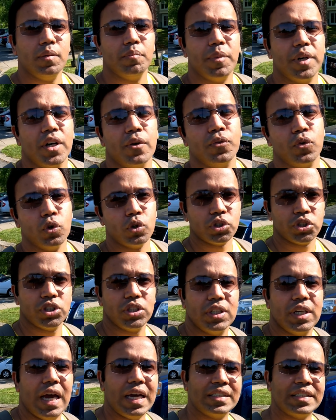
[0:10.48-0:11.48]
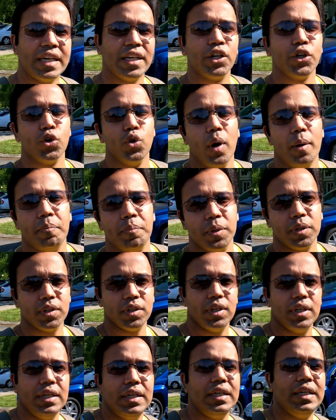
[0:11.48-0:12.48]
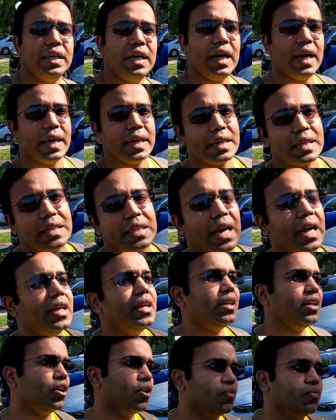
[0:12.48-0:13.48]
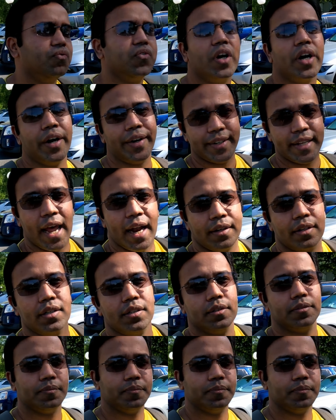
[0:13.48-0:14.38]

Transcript: But of course, as I grew up, I kind of forgot that.